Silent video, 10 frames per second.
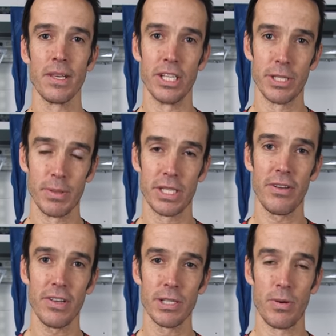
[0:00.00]
as
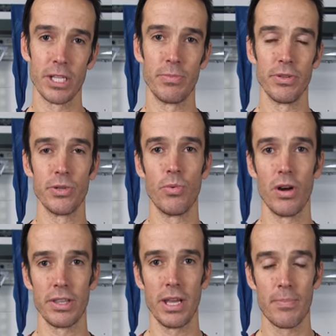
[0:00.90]
specific as possible to
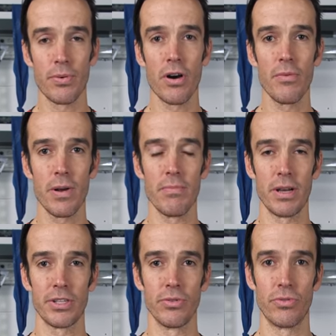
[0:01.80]
work the appropriate
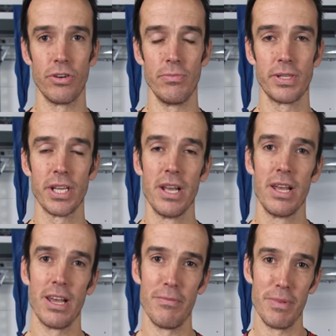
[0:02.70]
muscle groups
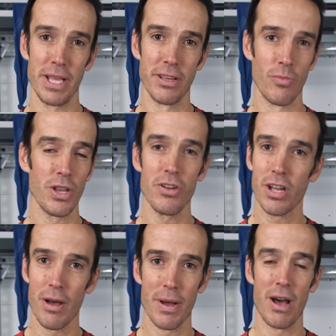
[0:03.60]
and mean that when you
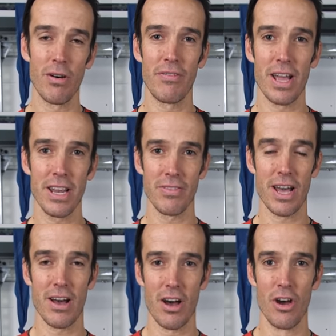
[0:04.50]
come out of any of
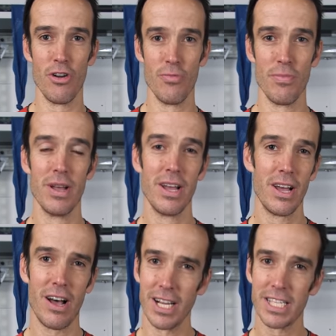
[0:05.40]
that home
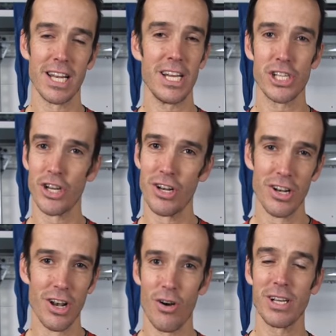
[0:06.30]
isolation,
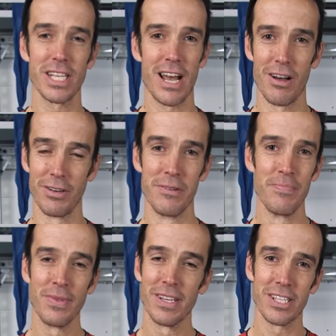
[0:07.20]
lockdown,
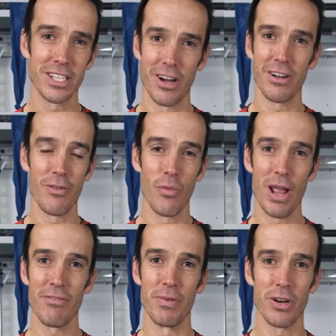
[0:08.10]
stuck
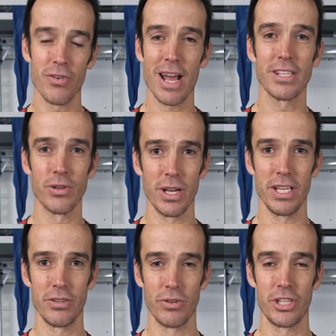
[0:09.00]
away from the crags or
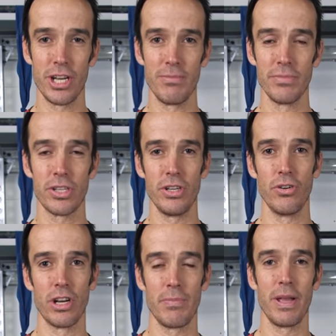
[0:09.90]
indoor gyms,
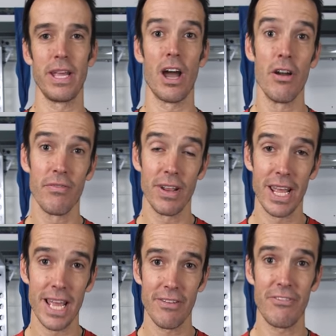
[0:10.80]
you're going to be hopefully
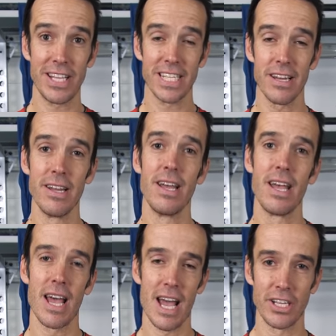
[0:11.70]
fitter
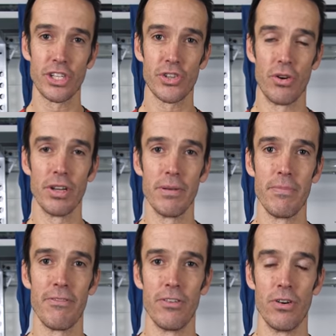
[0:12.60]
and stronger than
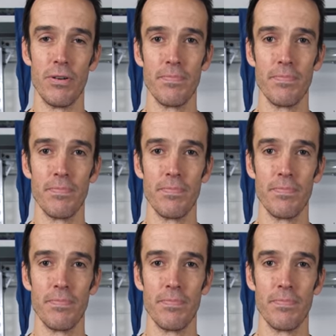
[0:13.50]
before.